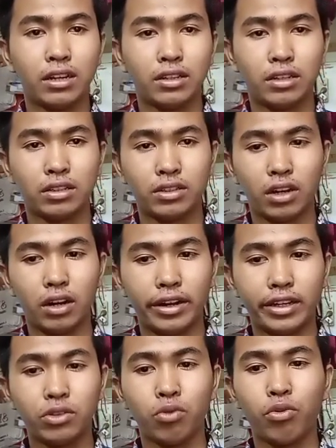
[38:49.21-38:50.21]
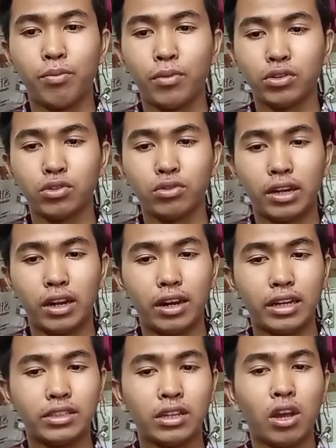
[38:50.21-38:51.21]
The third is we must to
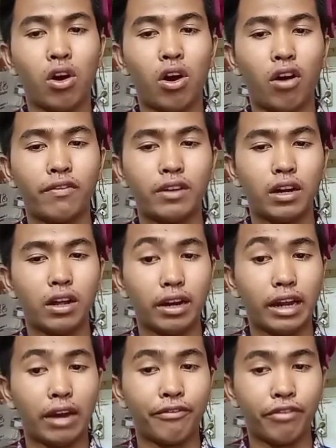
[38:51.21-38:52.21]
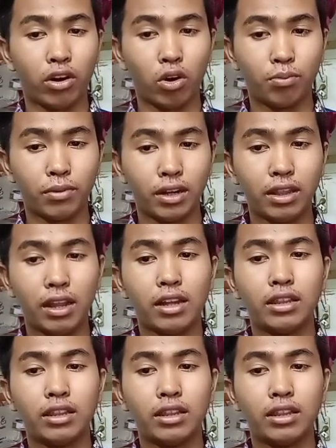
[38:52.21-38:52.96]
analyze of the learning environment.